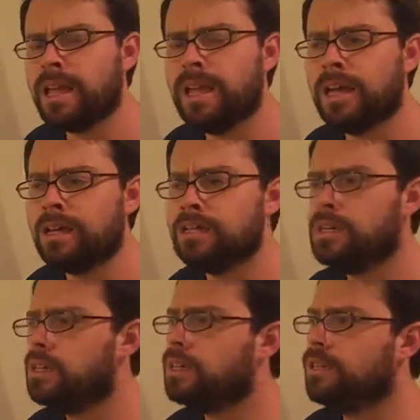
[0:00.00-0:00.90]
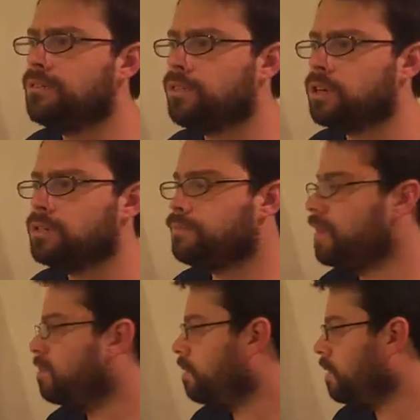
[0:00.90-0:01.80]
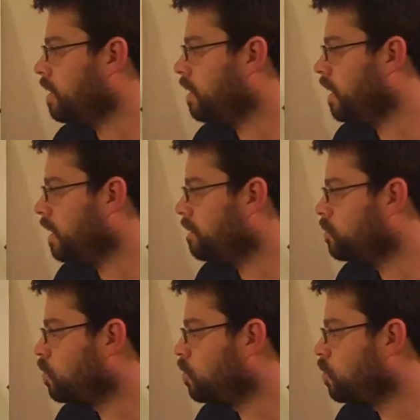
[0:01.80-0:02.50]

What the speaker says: And the first people that